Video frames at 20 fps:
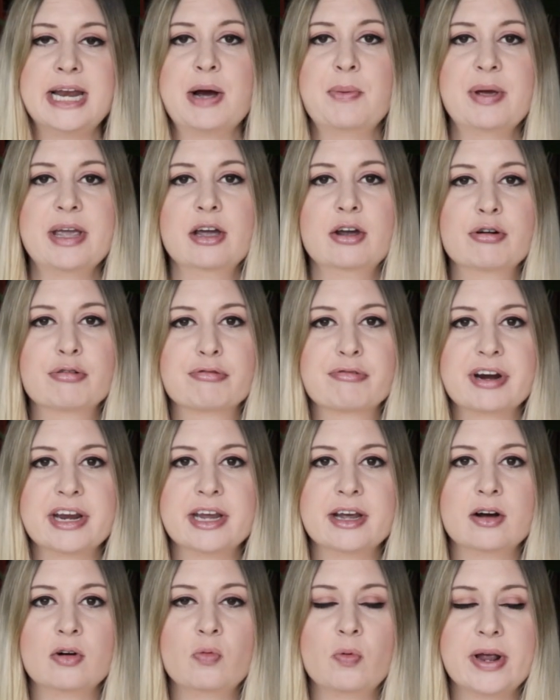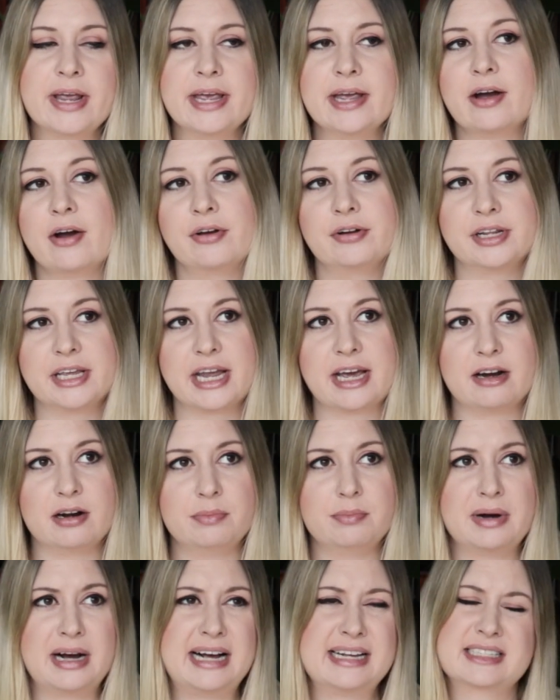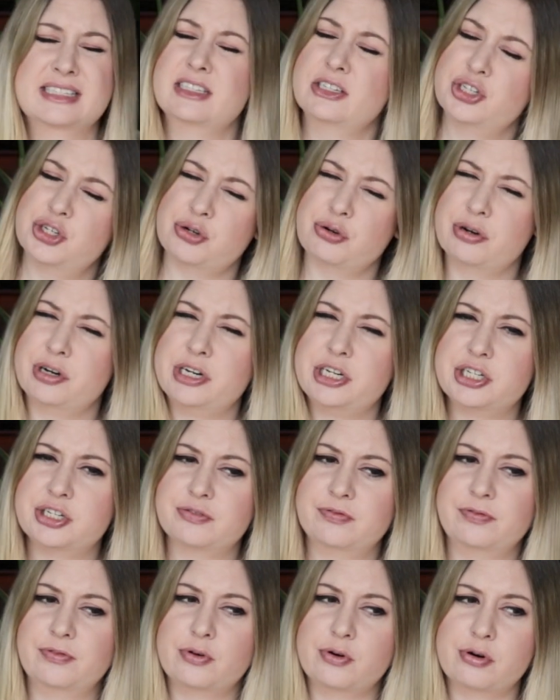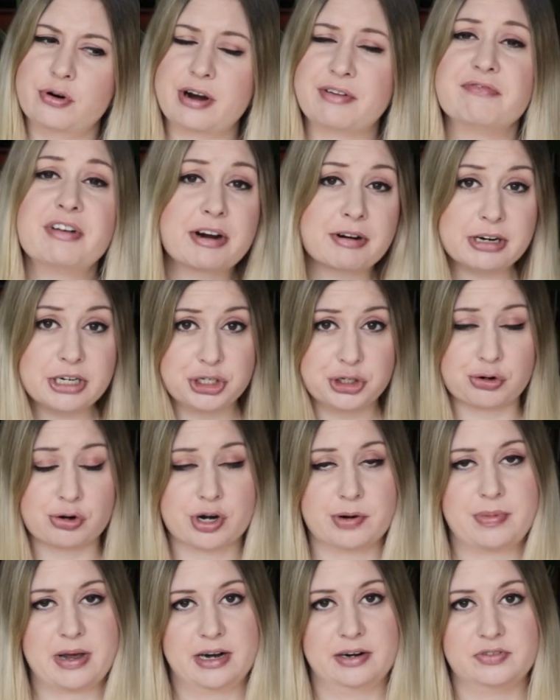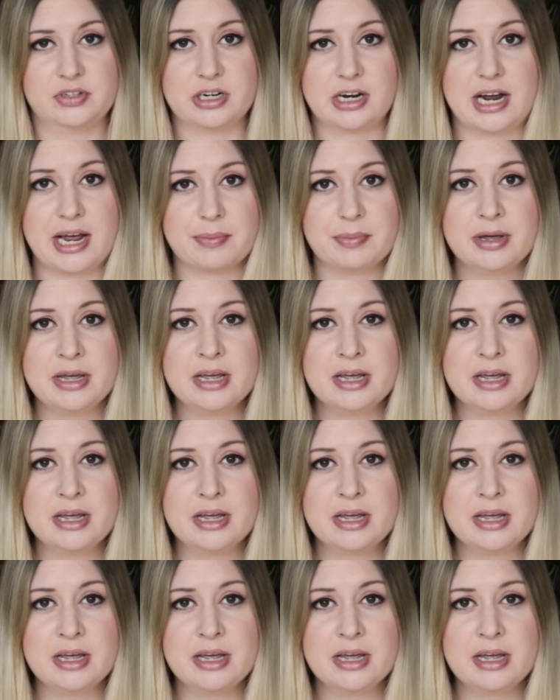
Now in Korea, we only had a mask shortage for a very short amount of time.